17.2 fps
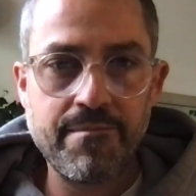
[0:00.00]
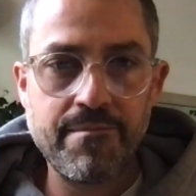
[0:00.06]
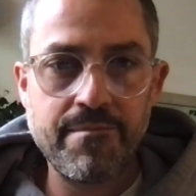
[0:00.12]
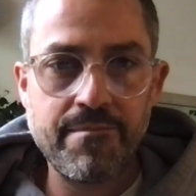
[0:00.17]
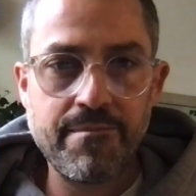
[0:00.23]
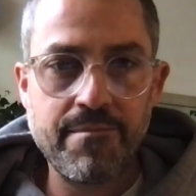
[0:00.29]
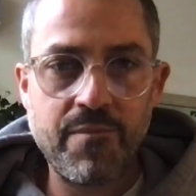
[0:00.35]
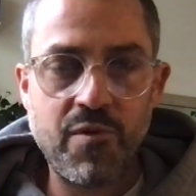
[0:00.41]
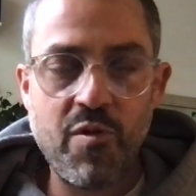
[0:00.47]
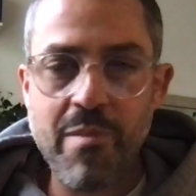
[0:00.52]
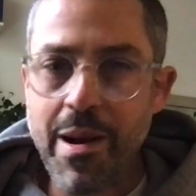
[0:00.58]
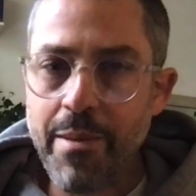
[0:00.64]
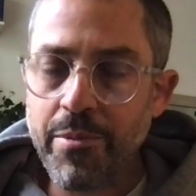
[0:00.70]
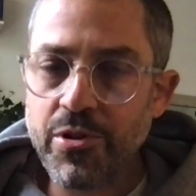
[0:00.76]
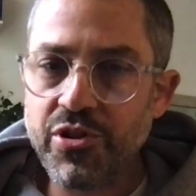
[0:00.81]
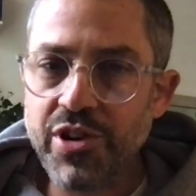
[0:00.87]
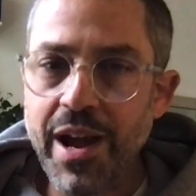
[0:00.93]
Remember
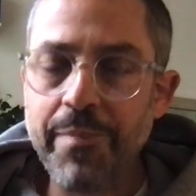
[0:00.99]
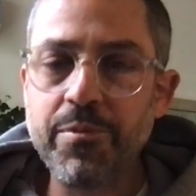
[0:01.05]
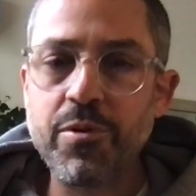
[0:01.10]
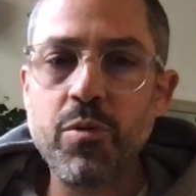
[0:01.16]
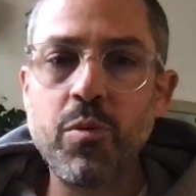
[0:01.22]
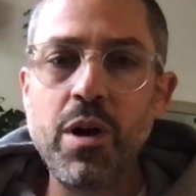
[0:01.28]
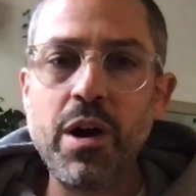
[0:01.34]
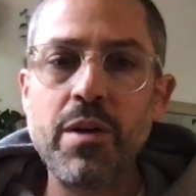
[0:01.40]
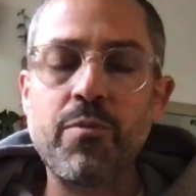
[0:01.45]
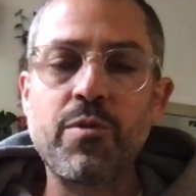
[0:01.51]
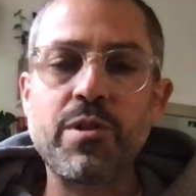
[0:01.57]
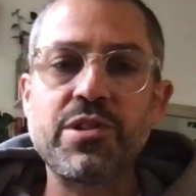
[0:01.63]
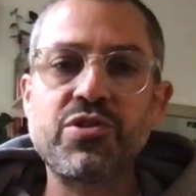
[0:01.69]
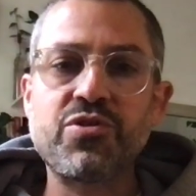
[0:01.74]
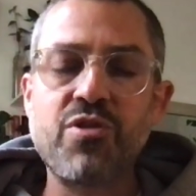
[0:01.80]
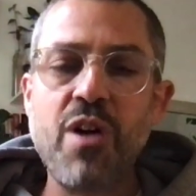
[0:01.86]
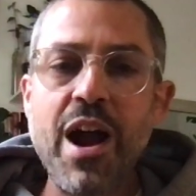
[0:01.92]
chapter one, where he's
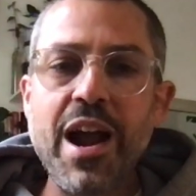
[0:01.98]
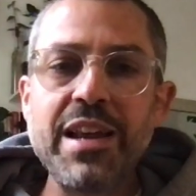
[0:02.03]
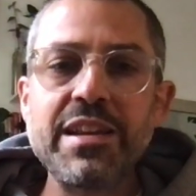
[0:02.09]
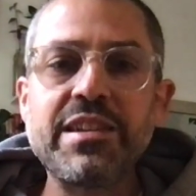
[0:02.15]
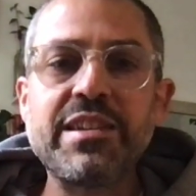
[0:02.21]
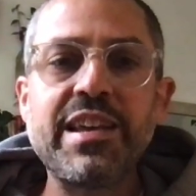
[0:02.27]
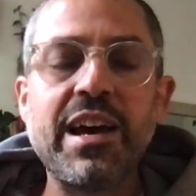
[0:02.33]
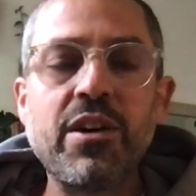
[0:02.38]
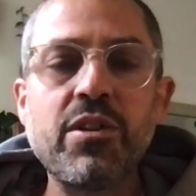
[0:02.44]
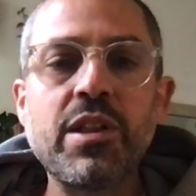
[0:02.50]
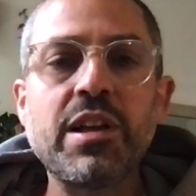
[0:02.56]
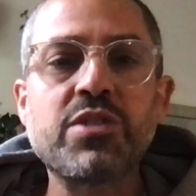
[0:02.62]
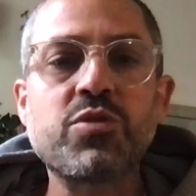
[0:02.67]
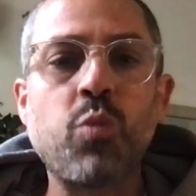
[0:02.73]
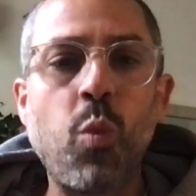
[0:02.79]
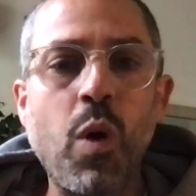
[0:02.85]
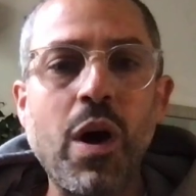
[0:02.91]
trying to tell us
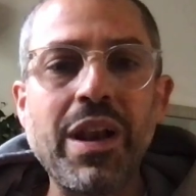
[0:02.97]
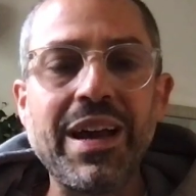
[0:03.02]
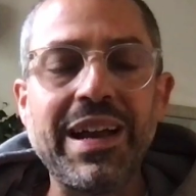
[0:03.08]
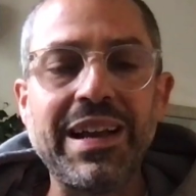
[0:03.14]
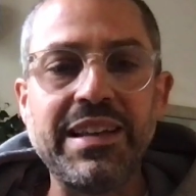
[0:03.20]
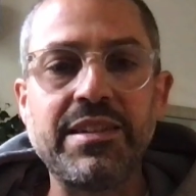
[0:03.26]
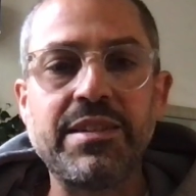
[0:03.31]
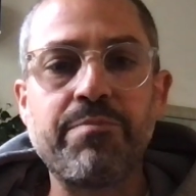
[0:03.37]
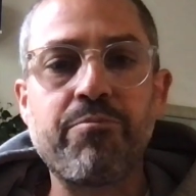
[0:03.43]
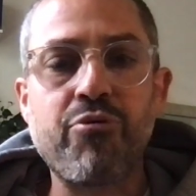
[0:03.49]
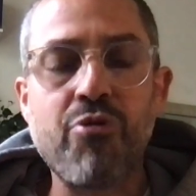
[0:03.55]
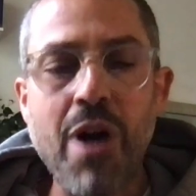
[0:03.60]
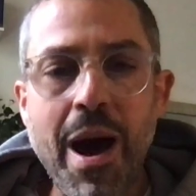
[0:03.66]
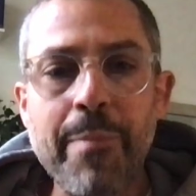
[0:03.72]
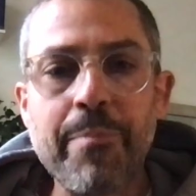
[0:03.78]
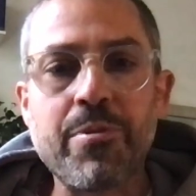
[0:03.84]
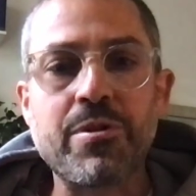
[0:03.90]
what a
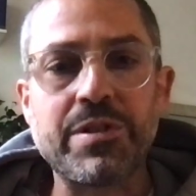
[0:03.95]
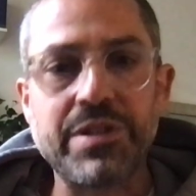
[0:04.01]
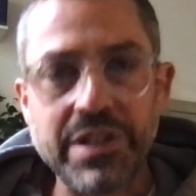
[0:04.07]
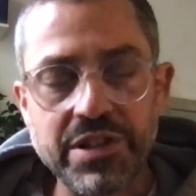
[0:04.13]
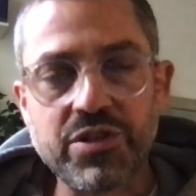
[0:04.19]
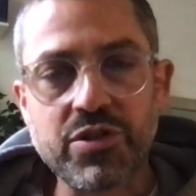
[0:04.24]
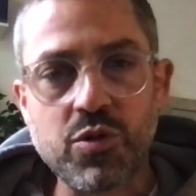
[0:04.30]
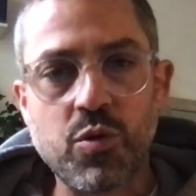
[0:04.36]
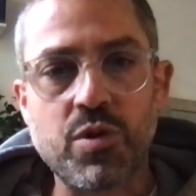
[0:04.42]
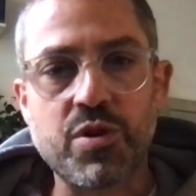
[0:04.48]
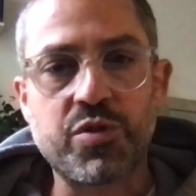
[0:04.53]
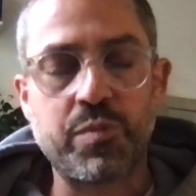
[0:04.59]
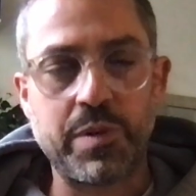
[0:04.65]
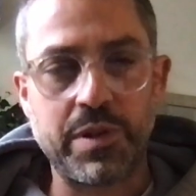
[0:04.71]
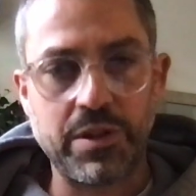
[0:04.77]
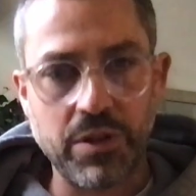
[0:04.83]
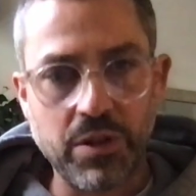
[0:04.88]
proper discourse
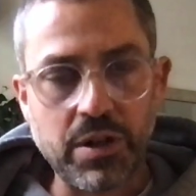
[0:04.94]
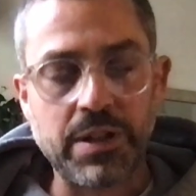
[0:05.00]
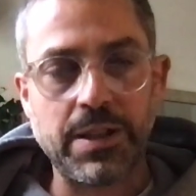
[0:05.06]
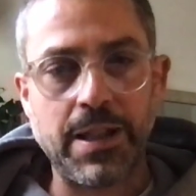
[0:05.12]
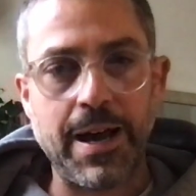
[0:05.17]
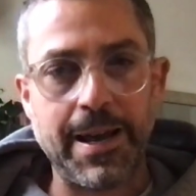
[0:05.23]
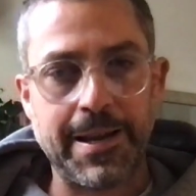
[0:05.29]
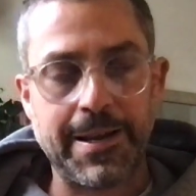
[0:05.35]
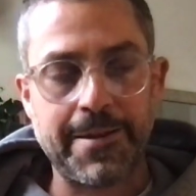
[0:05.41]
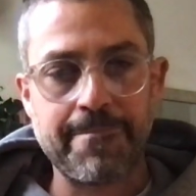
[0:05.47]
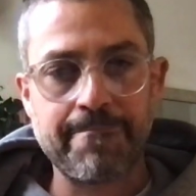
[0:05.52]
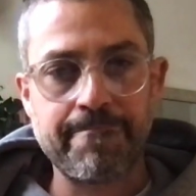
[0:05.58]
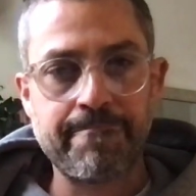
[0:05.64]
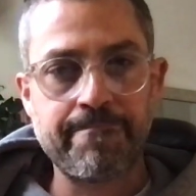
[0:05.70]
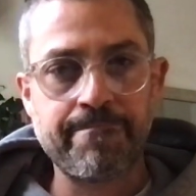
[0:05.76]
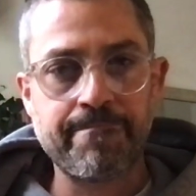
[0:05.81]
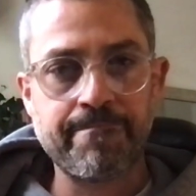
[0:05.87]
would look like.
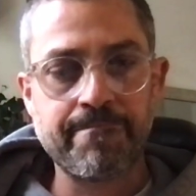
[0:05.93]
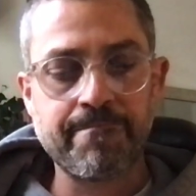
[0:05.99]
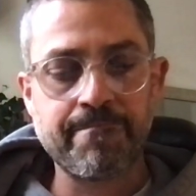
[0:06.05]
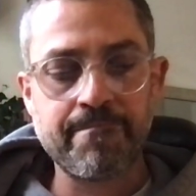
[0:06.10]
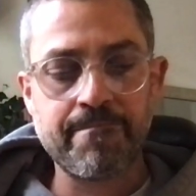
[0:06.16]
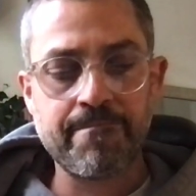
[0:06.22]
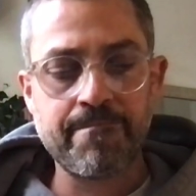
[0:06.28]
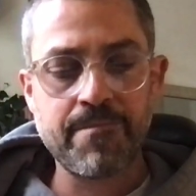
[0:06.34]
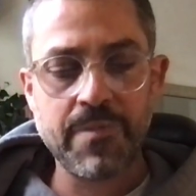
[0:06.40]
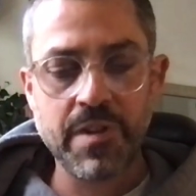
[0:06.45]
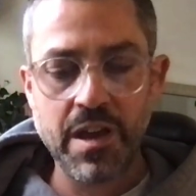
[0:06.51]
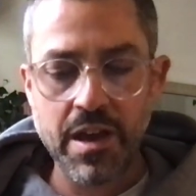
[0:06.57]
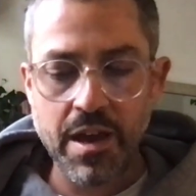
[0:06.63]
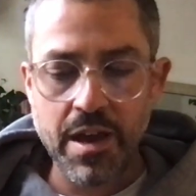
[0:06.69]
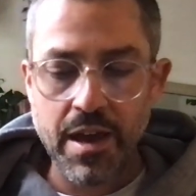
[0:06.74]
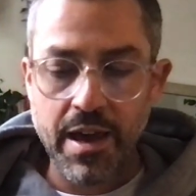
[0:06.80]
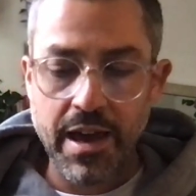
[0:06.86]

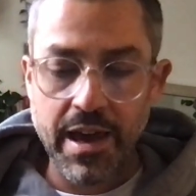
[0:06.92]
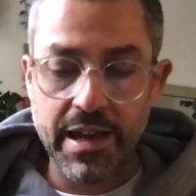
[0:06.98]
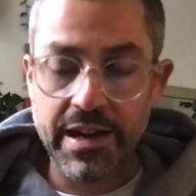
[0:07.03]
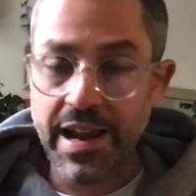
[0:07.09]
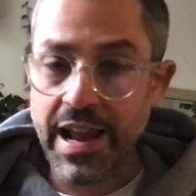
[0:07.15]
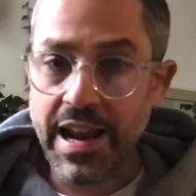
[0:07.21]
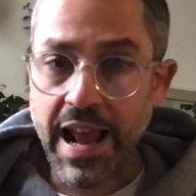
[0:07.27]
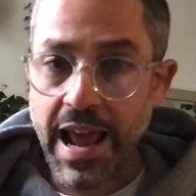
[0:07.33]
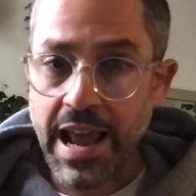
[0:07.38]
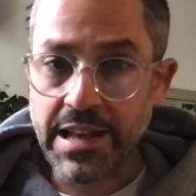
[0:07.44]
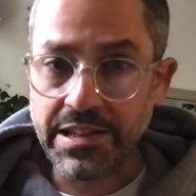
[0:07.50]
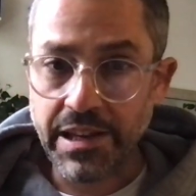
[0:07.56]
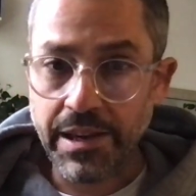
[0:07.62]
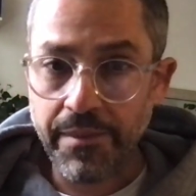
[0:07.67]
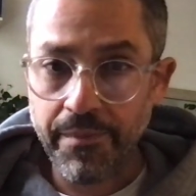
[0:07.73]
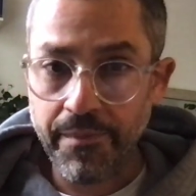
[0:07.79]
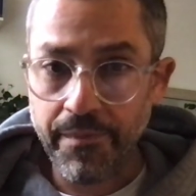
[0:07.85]
And it ain't hazy,
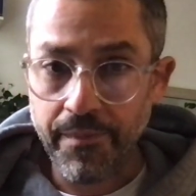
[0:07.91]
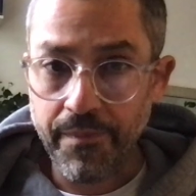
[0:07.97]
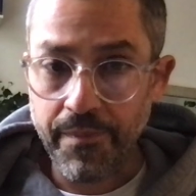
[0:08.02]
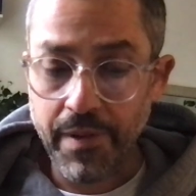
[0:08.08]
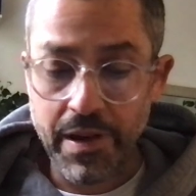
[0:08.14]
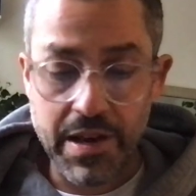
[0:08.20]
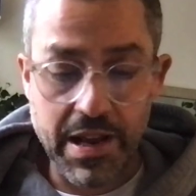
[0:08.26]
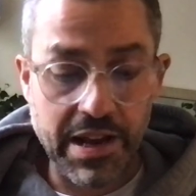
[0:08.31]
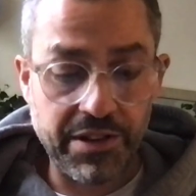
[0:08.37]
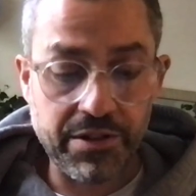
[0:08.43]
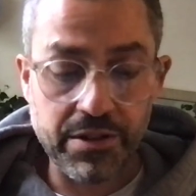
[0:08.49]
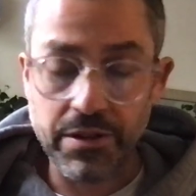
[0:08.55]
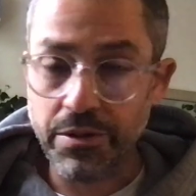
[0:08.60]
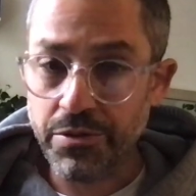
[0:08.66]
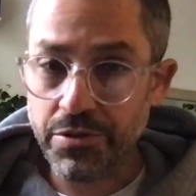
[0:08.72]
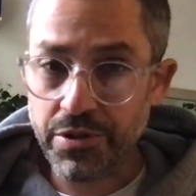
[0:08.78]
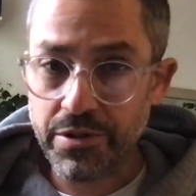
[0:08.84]
it ain't
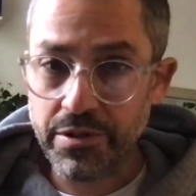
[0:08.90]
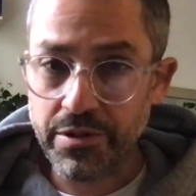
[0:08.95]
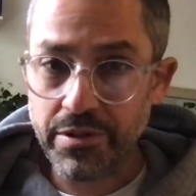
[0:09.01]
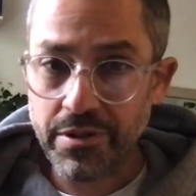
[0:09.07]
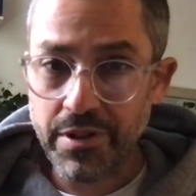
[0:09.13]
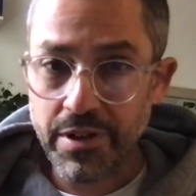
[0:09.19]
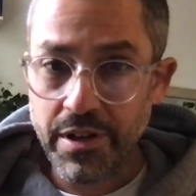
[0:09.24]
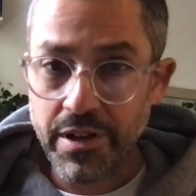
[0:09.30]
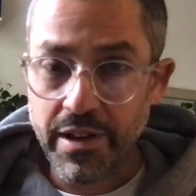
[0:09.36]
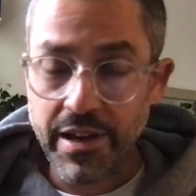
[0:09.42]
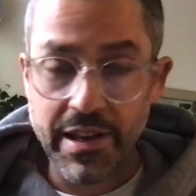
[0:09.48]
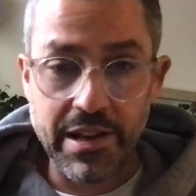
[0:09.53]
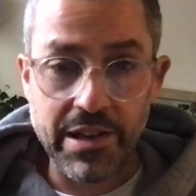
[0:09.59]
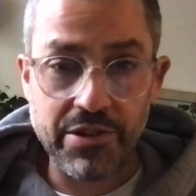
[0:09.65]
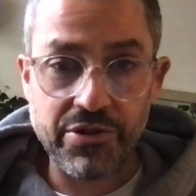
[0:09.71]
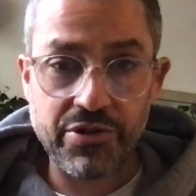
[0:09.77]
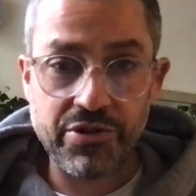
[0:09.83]
delusional, and it
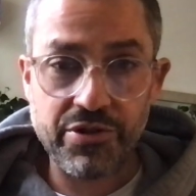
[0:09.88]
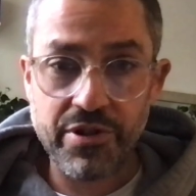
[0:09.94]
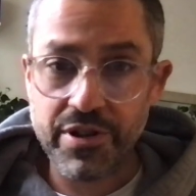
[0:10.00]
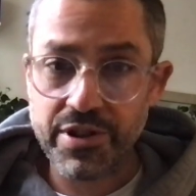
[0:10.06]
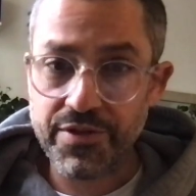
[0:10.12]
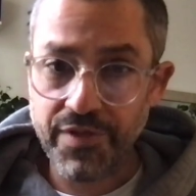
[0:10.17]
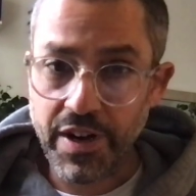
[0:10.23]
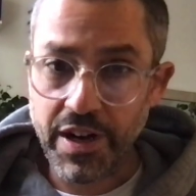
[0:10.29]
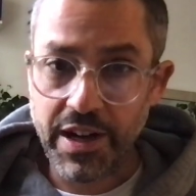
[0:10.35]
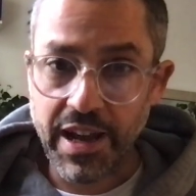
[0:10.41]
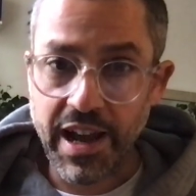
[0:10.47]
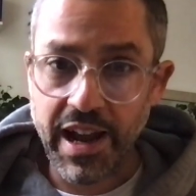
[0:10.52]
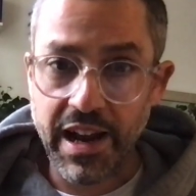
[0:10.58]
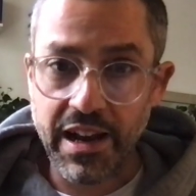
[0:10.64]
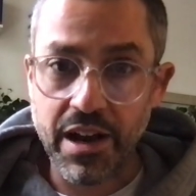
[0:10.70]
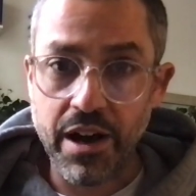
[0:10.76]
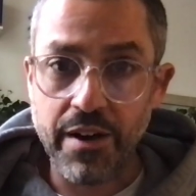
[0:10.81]
sure as fuck ain't
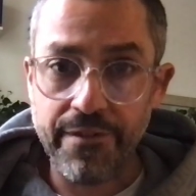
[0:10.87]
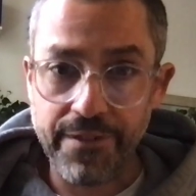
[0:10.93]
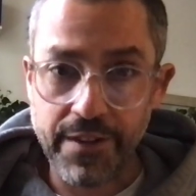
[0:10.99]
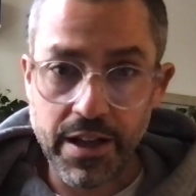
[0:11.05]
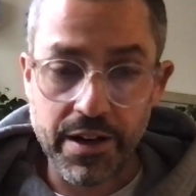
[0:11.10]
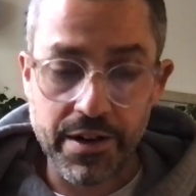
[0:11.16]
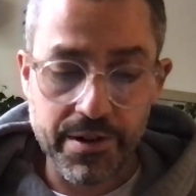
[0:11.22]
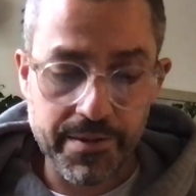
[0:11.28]
a flutter.